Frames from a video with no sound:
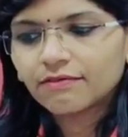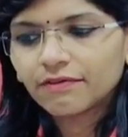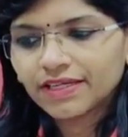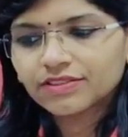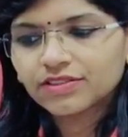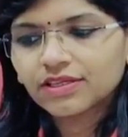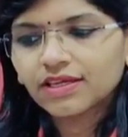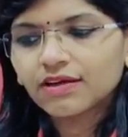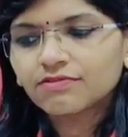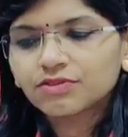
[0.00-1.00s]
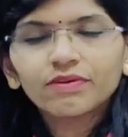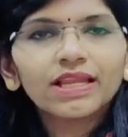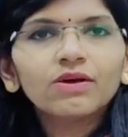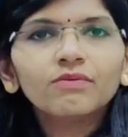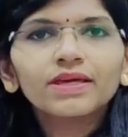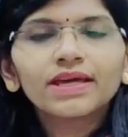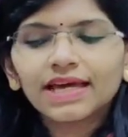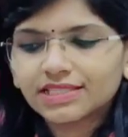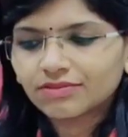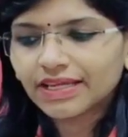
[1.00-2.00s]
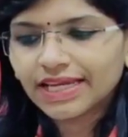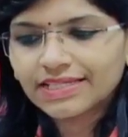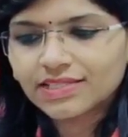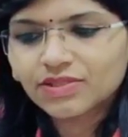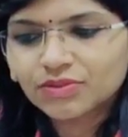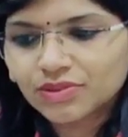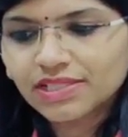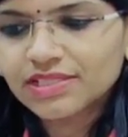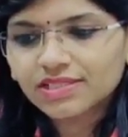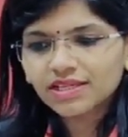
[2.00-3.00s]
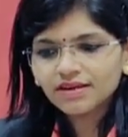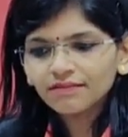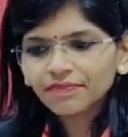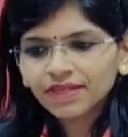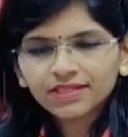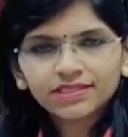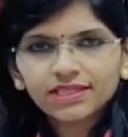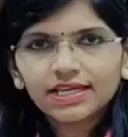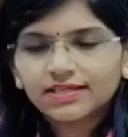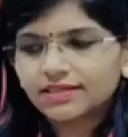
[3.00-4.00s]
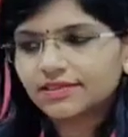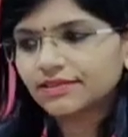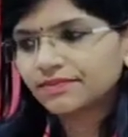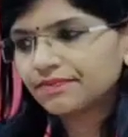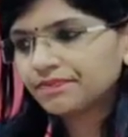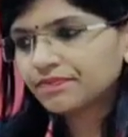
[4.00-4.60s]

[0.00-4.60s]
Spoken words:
functioning of swallowing as well as nutritional status.